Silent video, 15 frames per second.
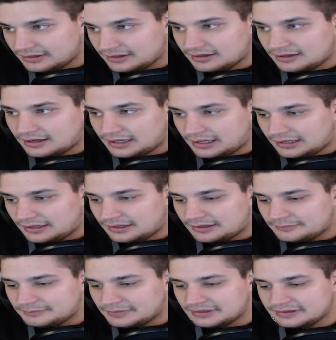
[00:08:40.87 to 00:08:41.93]

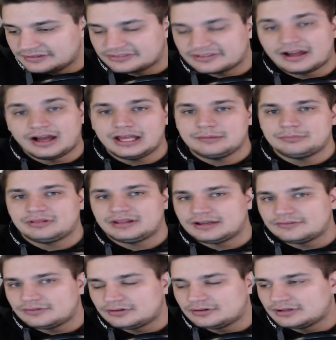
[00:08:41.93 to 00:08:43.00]
at least hype
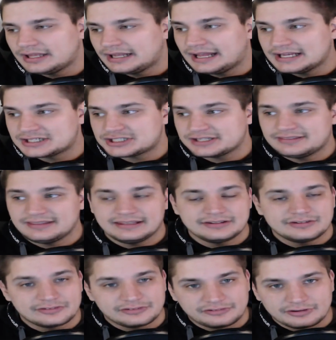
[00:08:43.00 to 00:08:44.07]
level, and I actually think it
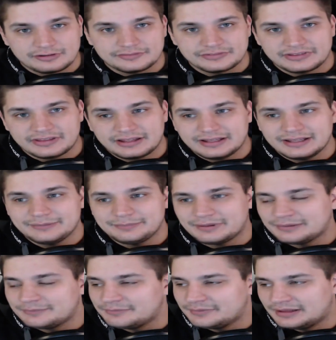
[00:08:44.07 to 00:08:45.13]
deserves the hype.
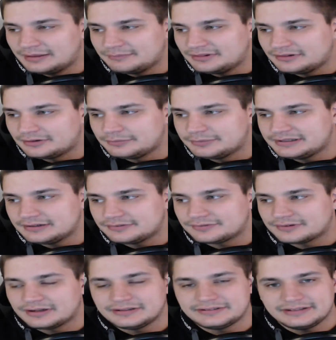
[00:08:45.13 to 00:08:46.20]
I'm a little bit
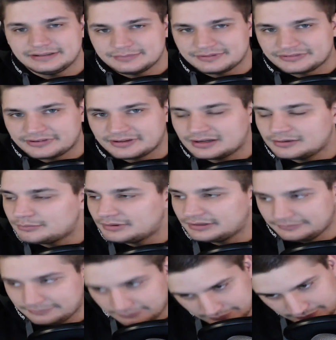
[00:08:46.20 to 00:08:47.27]
different on Demon Slayer,
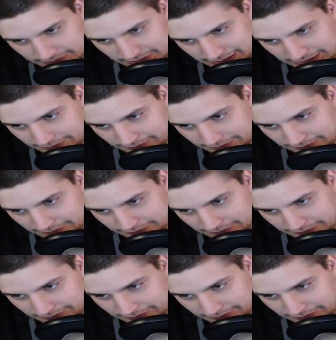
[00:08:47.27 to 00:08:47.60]
but hey.